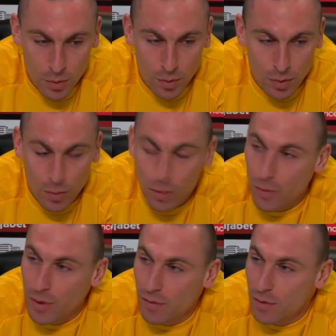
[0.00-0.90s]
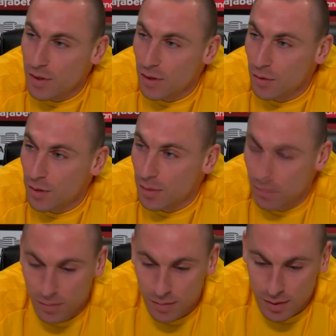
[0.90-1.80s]
We want to win every single
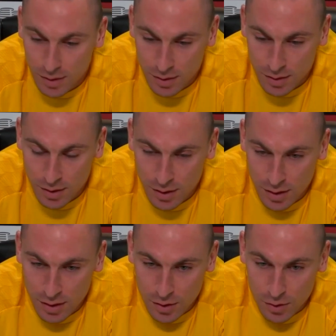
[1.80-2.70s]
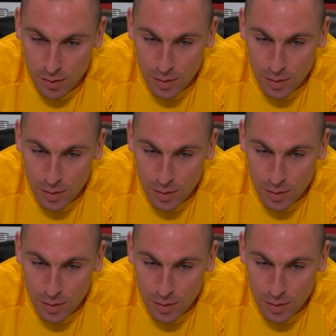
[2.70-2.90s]
game. It's